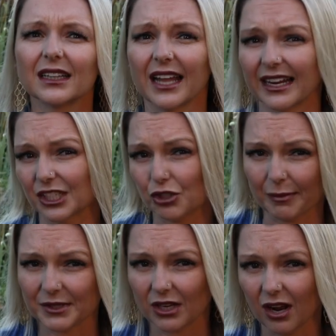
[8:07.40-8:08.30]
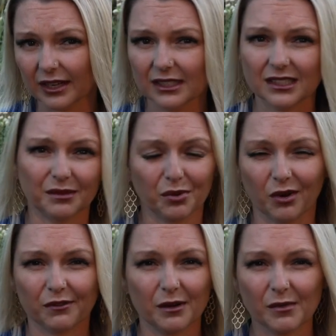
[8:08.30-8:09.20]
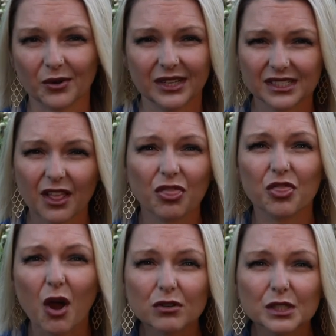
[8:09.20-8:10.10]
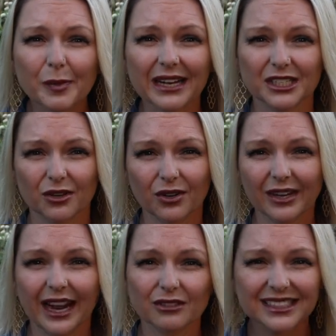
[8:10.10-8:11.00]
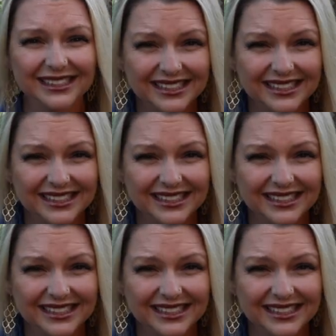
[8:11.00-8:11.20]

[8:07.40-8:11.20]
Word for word: like Streptococcus and Porphyromonas, those bacterial counts